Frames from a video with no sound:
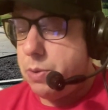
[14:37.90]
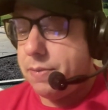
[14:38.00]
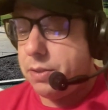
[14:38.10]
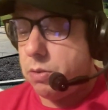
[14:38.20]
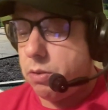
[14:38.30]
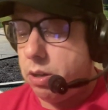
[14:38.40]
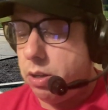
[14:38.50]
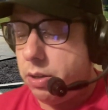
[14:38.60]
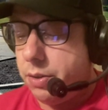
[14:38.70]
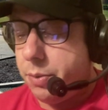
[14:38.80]
have to go
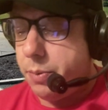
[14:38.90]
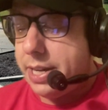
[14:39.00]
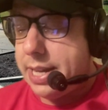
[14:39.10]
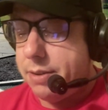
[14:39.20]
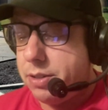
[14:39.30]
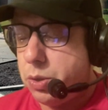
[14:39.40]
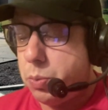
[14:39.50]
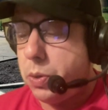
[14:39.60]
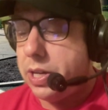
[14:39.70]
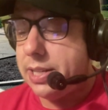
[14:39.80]
all the way down to
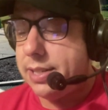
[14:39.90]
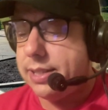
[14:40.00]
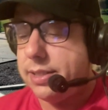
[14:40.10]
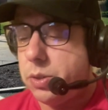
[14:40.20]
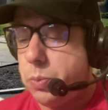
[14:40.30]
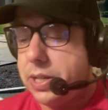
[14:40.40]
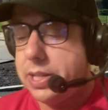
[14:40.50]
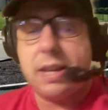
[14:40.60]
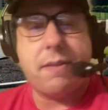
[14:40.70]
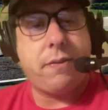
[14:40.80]
26 and
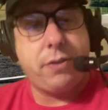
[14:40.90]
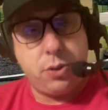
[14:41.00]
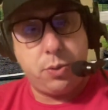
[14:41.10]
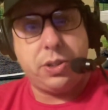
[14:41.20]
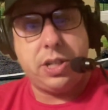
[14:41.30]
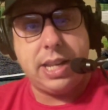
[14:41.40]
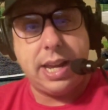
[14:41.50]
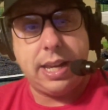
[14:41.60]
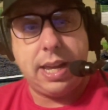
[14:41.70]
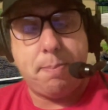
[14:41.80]
27 for Georgia
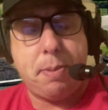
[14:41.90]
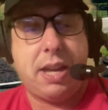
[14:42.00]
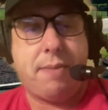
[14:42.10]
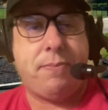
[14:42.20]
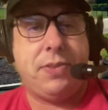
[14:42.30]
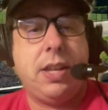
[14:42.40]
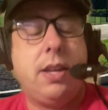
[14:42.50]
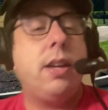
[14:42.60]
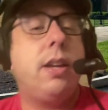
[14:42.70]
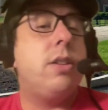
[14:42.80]
Tech and Pitt.
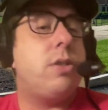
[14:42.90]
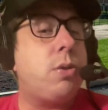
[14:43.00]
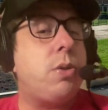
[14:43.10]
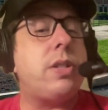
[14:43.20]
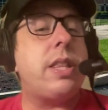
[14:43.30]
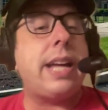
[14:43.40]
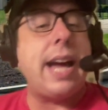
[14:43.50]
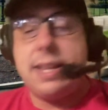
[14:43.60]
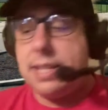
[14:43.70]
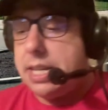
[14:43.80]
So those are
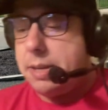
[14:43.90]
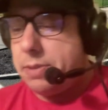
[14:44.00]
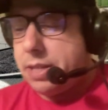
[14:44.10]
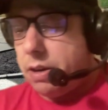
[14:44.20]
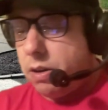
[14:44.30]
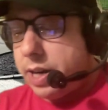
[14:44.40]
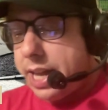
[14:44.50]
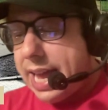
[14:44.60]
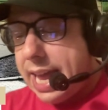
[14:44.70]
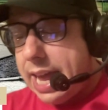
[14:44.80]
the teams that are
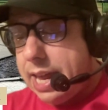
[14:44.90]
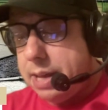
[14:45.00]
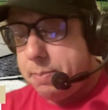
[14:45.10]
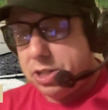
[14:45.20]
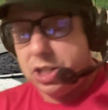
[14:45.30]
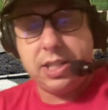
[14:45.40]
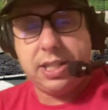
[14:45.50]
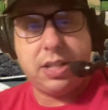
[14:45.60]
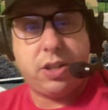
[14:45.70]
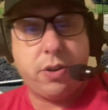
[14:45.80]
ahead in Michigan
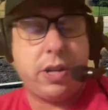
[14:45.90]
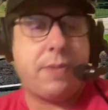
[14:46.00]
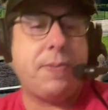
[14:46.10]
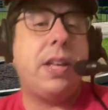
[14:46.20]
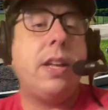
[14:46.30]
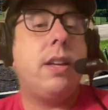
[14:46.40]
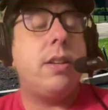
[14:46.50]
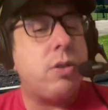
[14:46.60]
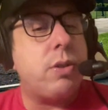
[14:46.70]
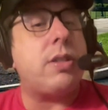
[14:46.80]
State's 30.
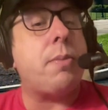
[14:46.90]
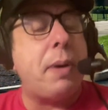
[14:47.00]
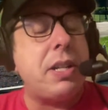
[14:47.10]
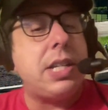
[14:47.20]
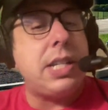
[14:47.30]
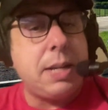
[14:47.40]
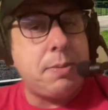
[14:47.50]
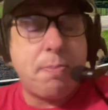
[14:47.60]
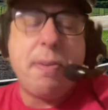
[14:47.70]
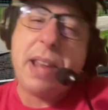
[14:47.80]
So there's a bunch of teams,
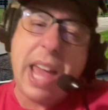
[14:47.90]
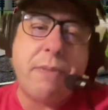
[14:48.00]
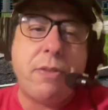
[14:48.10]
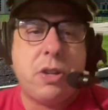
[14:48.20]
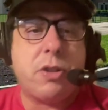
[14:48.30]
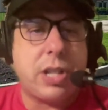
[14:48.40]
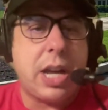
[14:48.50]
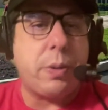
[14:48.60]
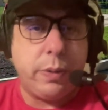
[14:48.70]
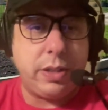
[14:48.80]
about half of your
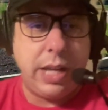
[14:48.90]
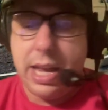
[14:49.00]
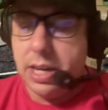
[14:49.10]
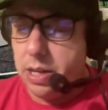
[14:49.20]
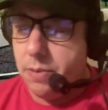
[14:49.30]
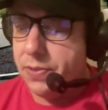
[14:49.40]
schedule is ahead of you.